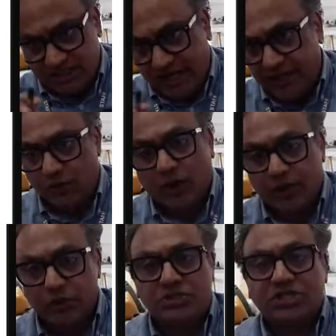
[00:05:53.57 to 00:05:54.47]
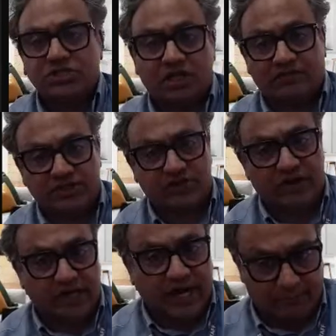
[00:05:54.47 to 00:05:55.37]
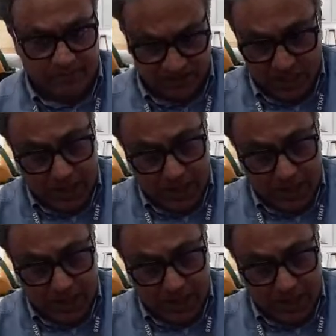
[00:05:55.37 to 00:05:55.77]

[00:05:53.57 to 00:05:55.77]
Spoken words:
and do not use server generated IPs,